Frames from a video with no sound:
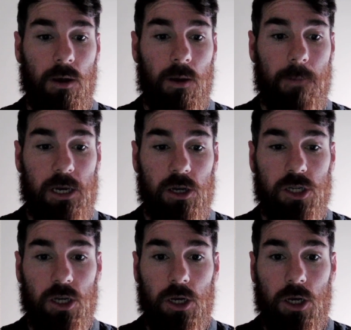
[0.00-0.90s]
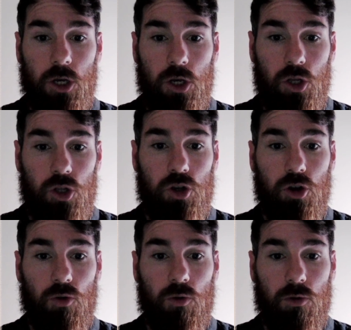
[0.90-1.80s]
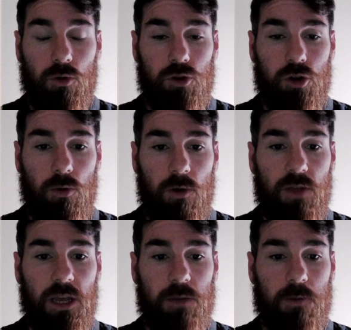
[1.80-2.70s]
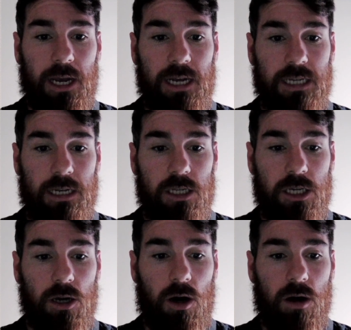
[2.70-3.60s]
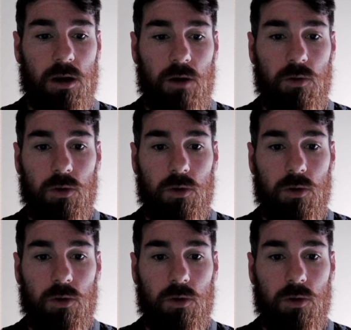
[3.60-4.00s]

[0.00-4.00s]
because two of these players in Thiago